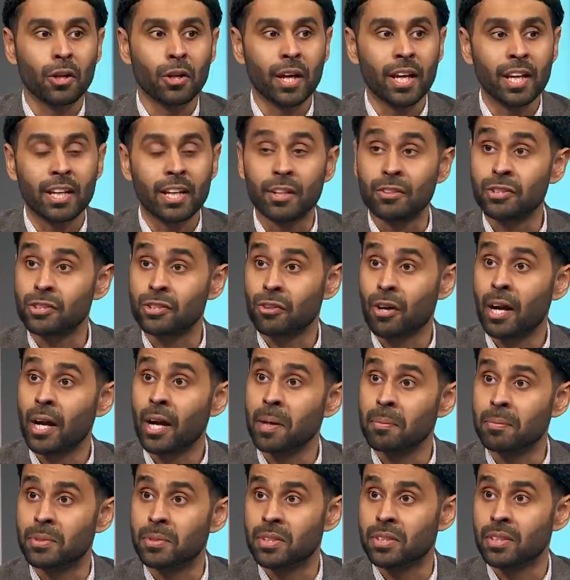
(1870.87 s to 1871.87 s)
you know, he
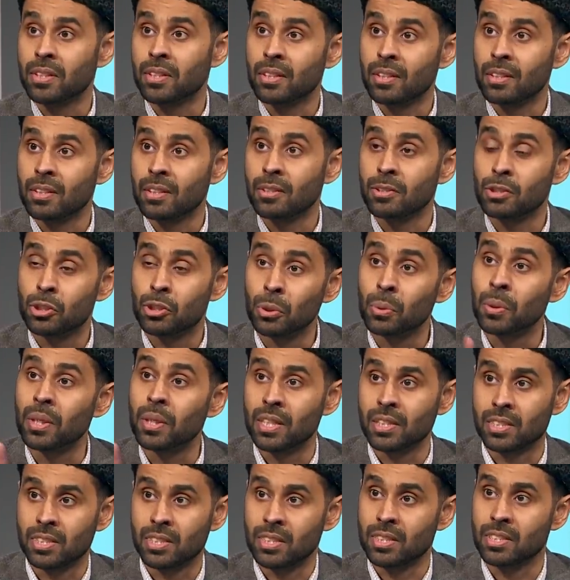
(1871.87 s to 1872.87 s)
describes two
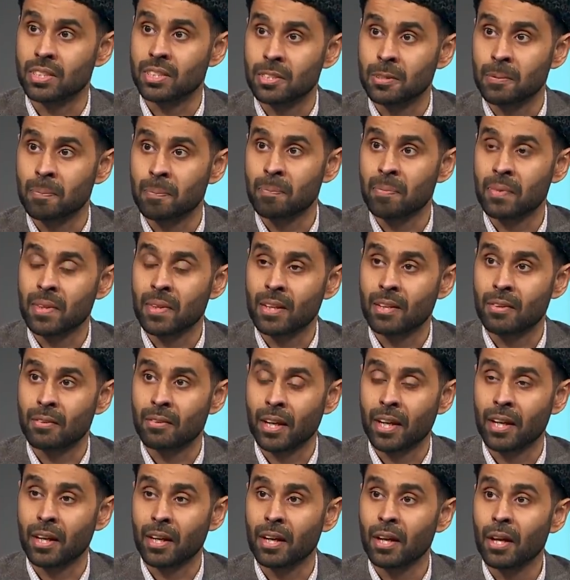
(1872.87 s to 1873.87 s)
Isas,
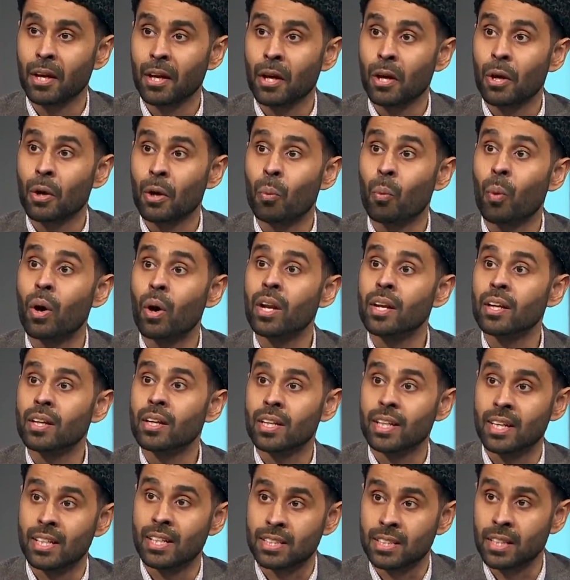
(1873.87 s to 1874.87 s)
right?
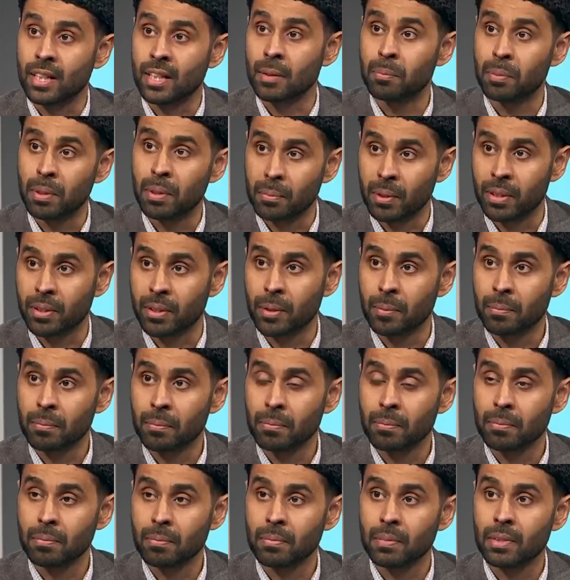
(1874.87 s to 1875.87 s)
One, Isa ibn Maryam
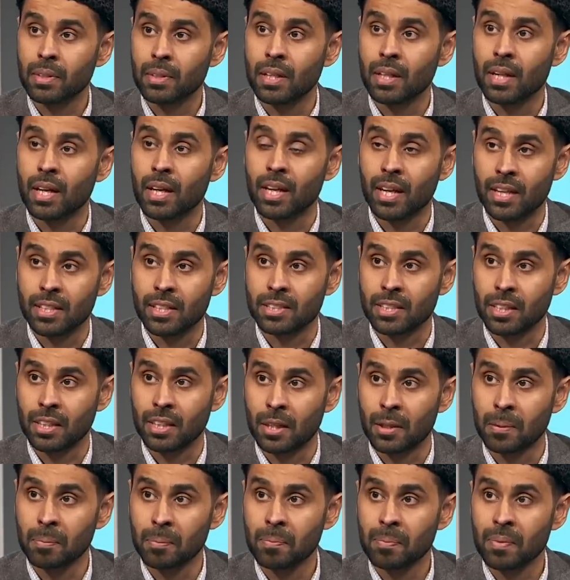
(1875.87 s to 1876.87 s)
alayhi
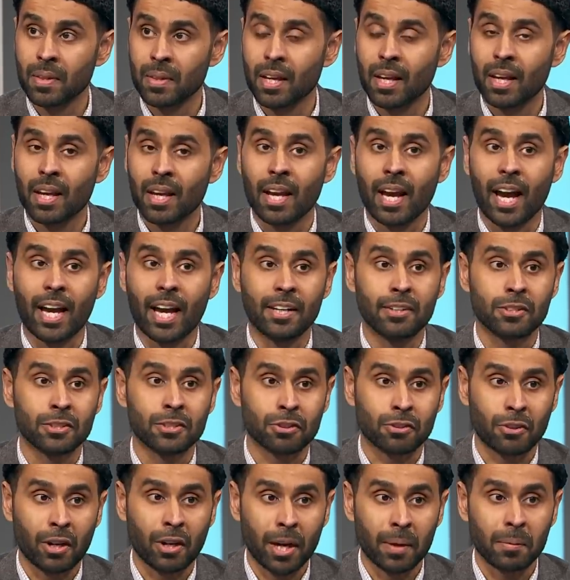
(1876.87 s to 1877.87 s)
salam, and
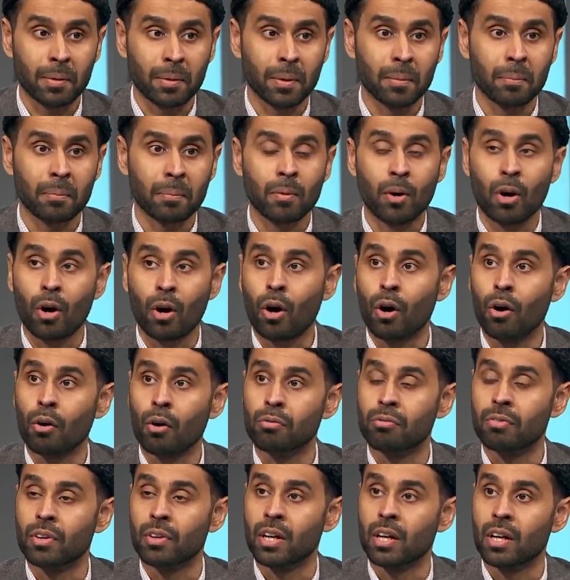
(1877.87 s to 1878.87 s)
described him
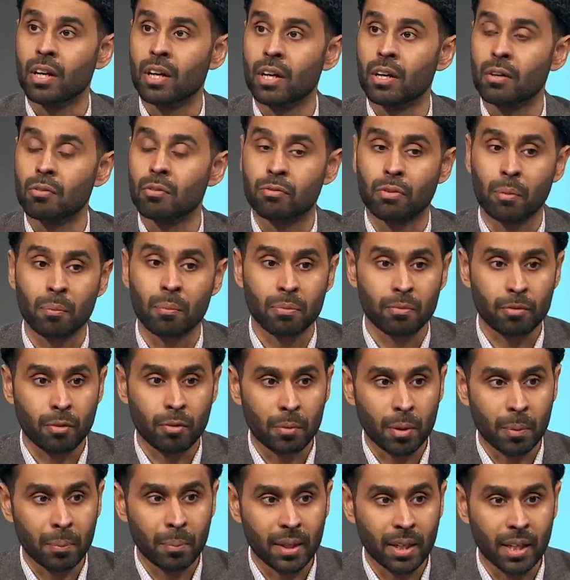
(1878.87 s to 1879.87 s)
of uh, from
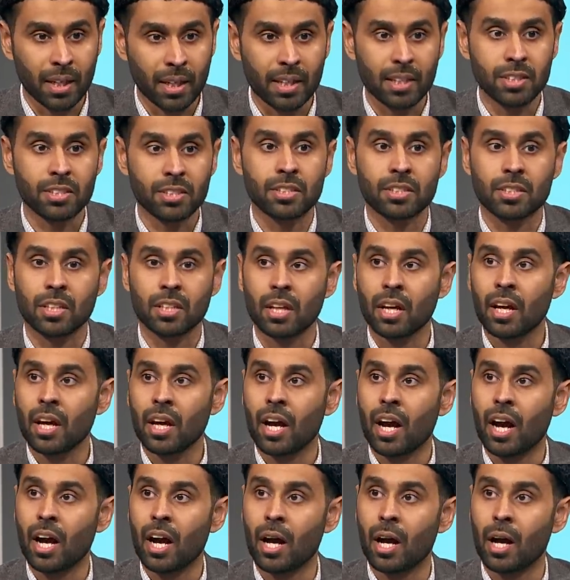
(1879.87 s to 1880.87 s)
from the Middle East,
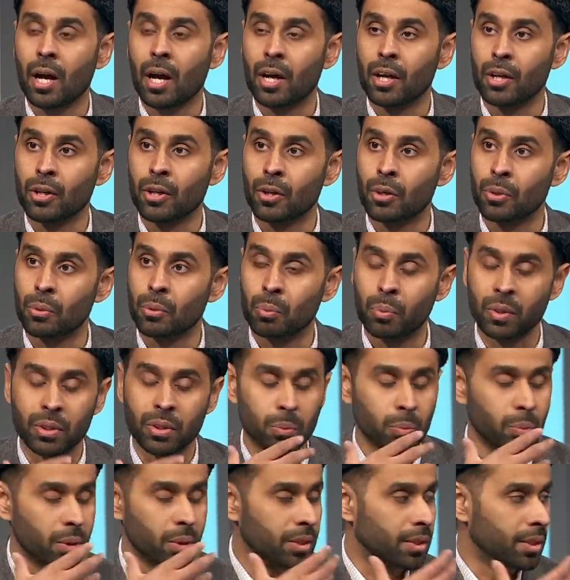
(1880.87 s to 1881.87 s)
uh, you know, with
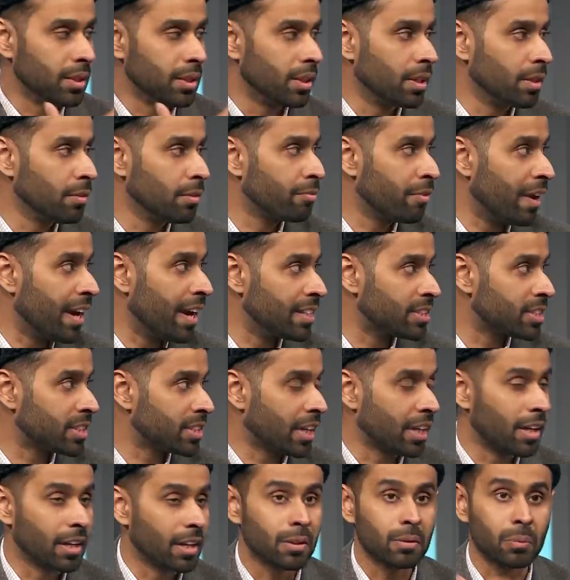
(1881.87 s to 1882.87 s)
with the fair
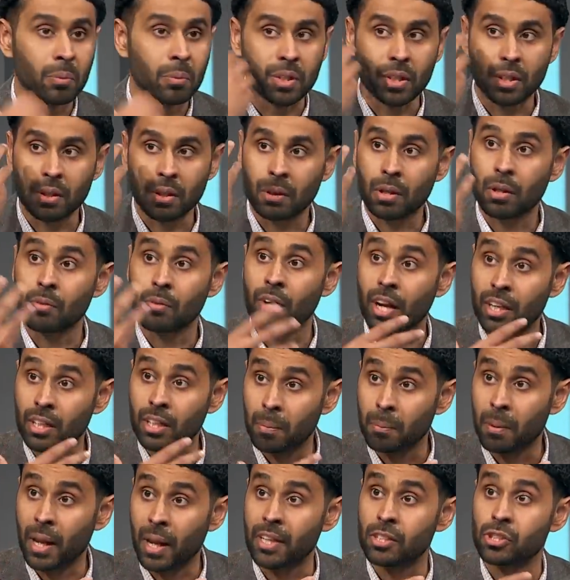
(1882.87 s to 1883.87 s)
skin, with a red
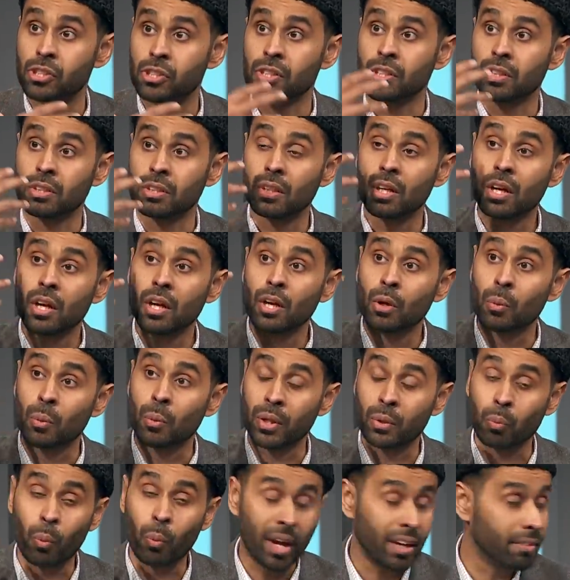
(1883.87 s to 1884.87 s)
complexion,
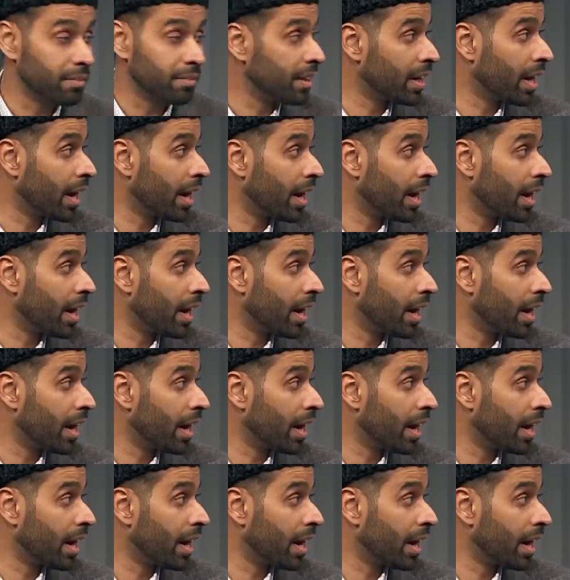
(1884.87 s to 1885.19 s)
with wavy